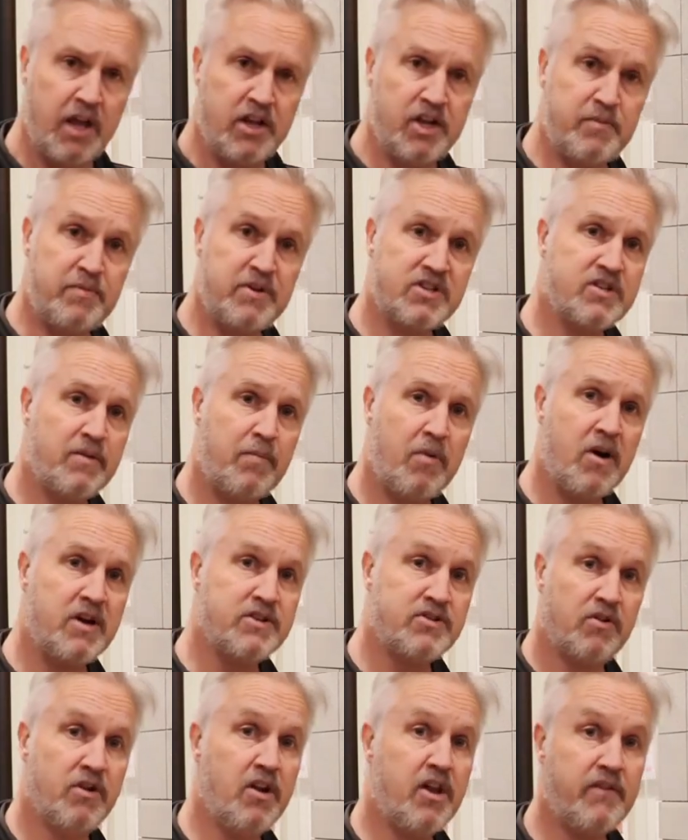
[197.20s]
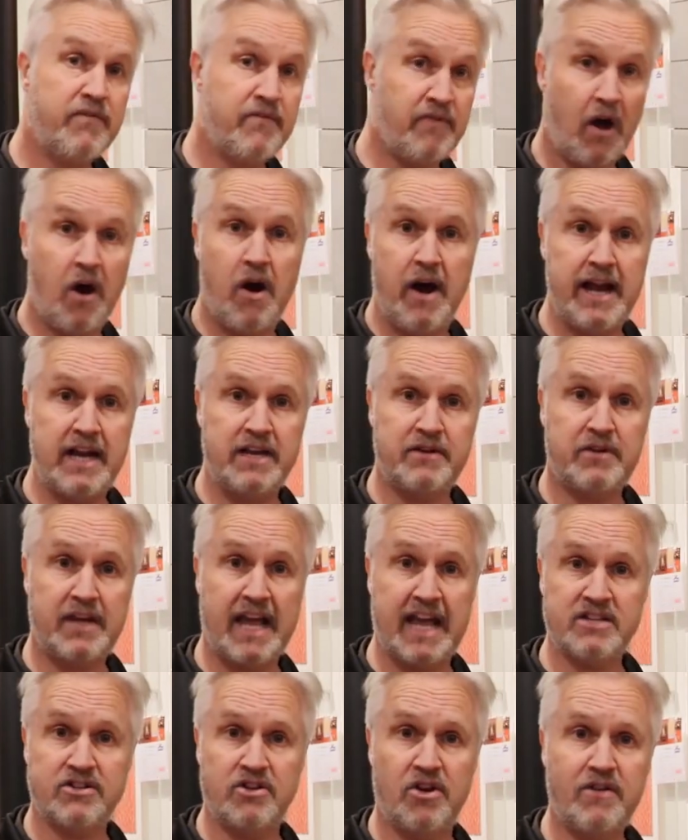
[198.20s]
You'd be surprised, there are a lot of high-end
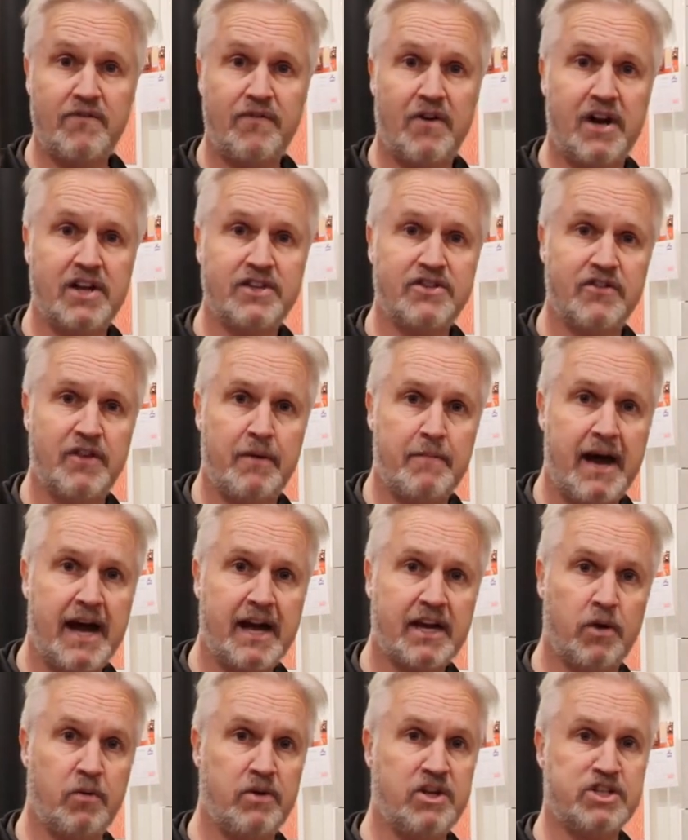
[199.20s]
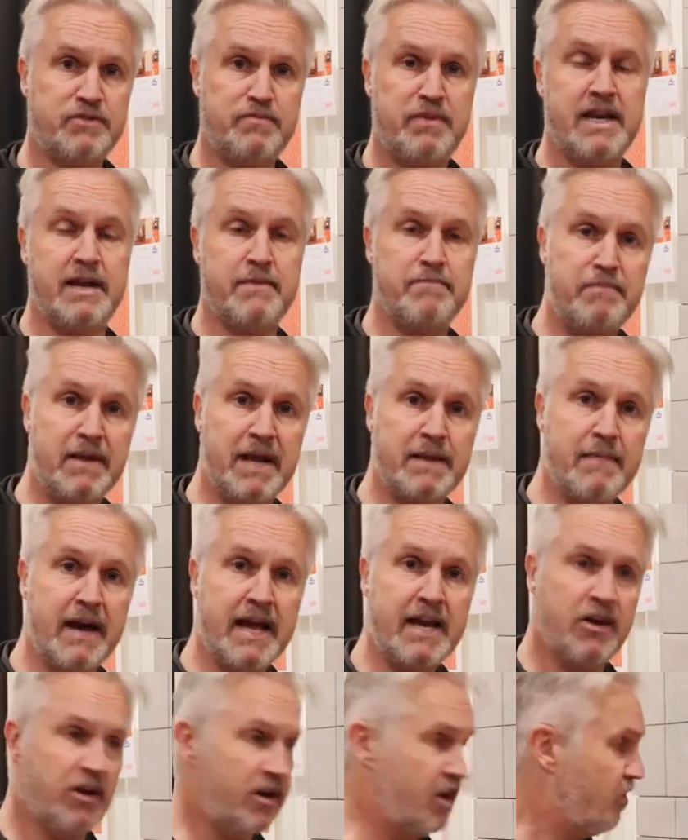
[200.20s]
gas log fires on the market where you're spending big
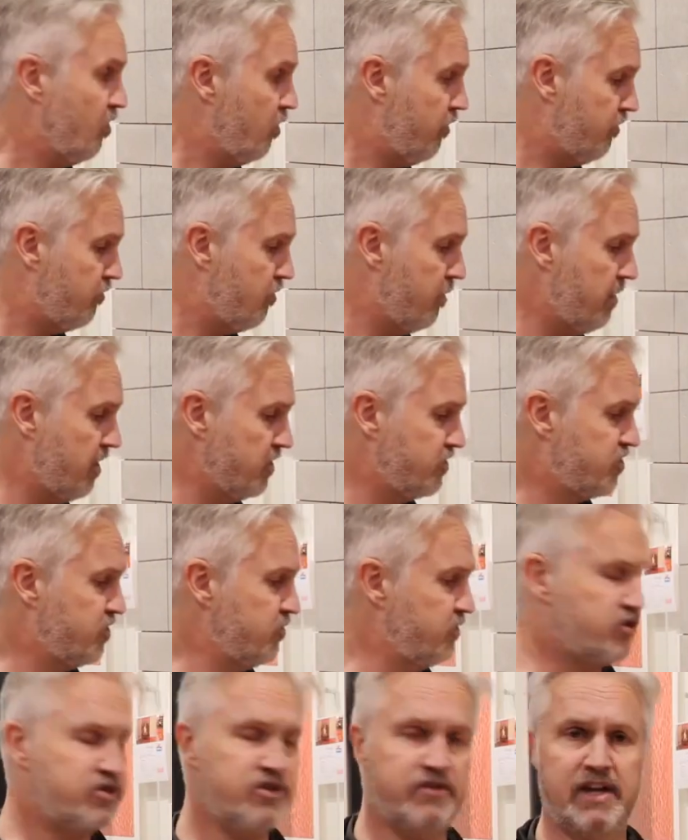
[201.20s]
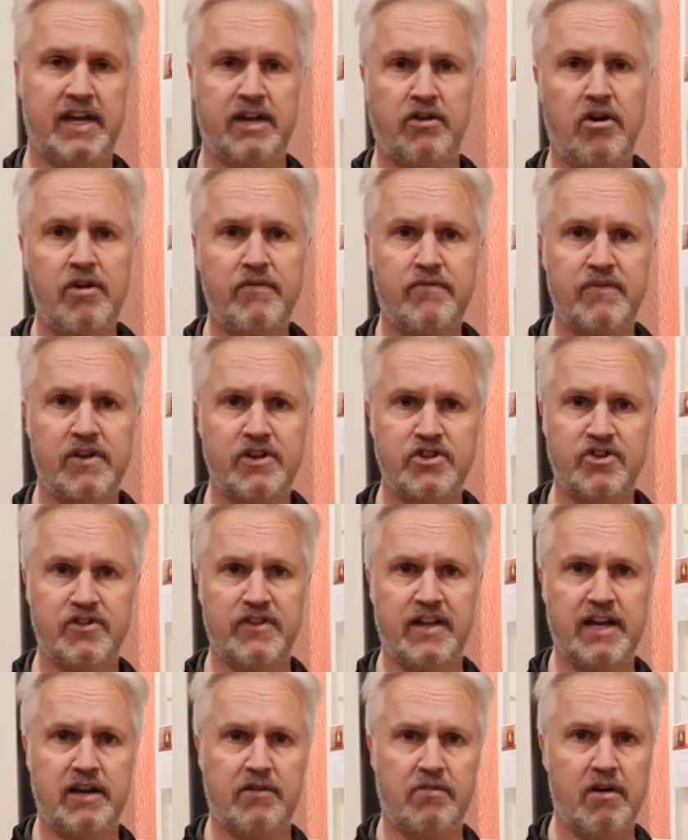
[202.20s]
money on it, and all the remotes do is turn the heater off and
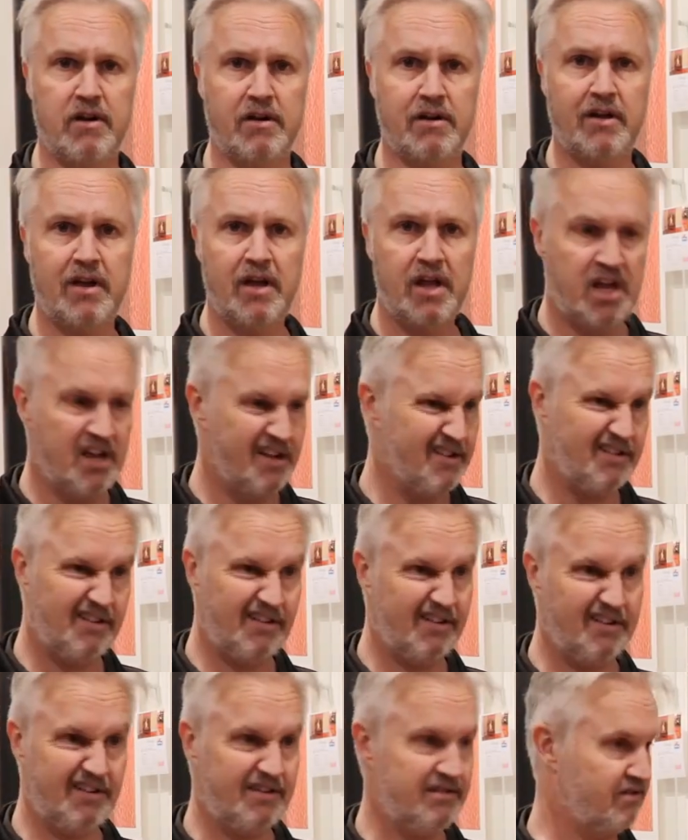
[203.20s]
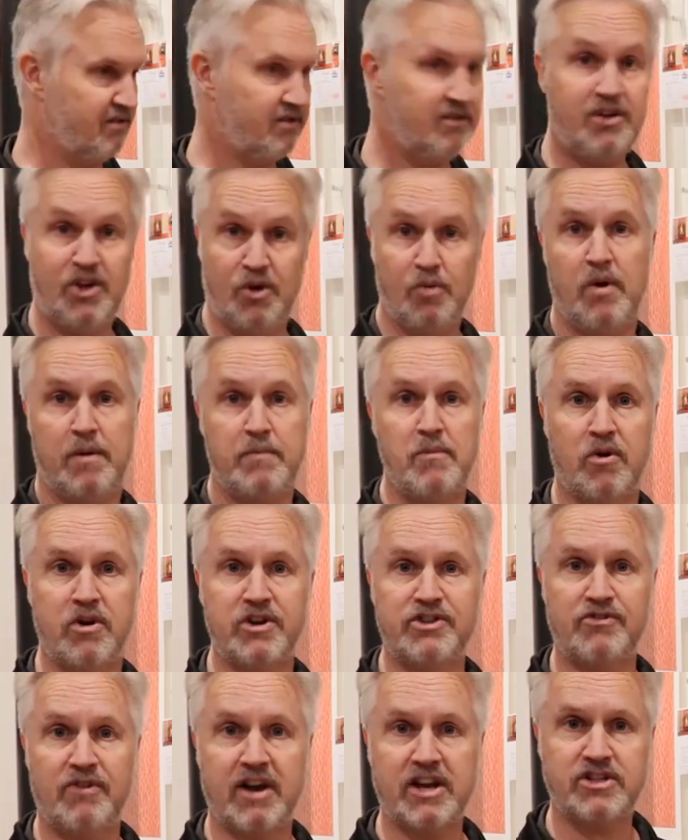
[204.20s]
turn the heater on. You want more
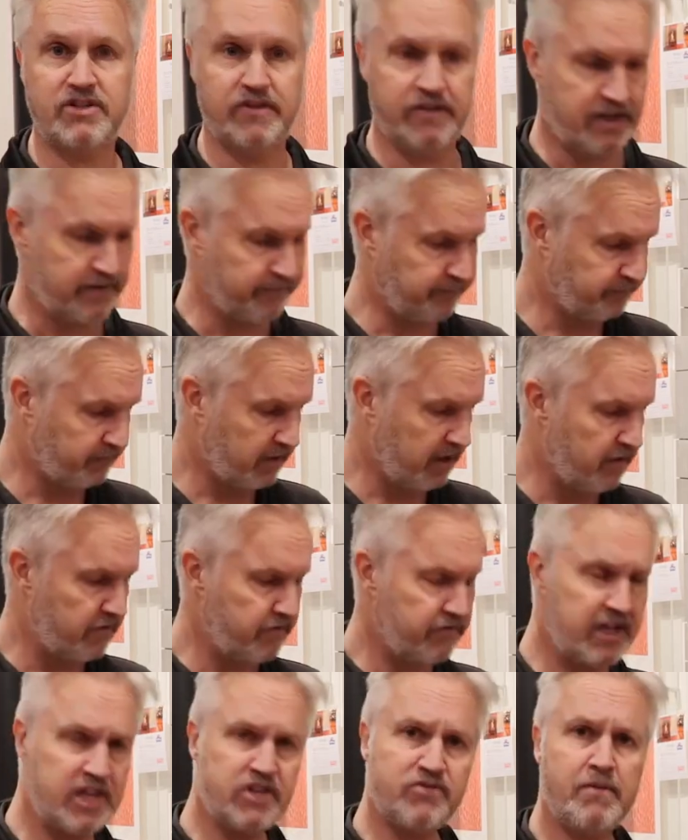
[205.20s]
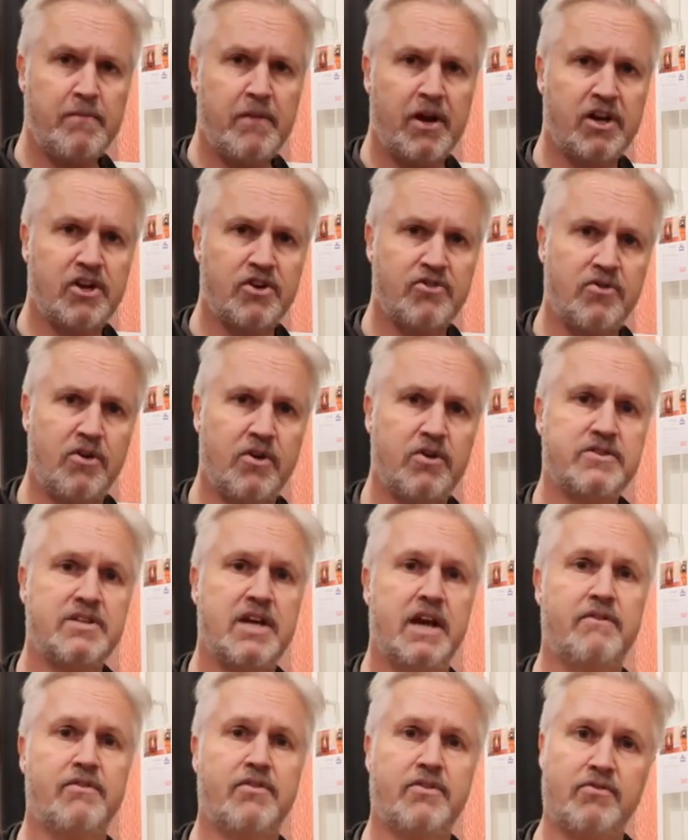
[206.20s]
interaction there. These remote controls
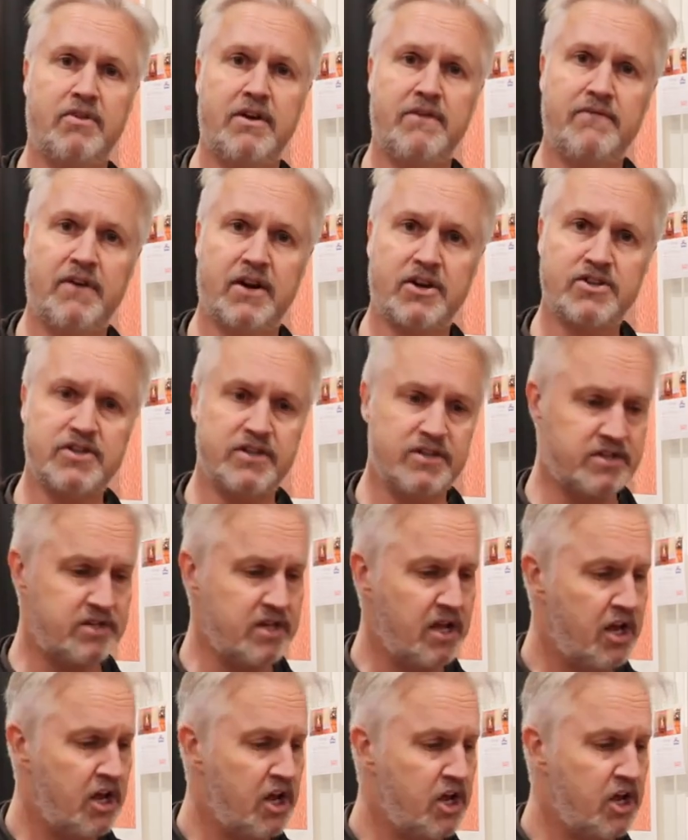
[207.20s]
have 3 functions.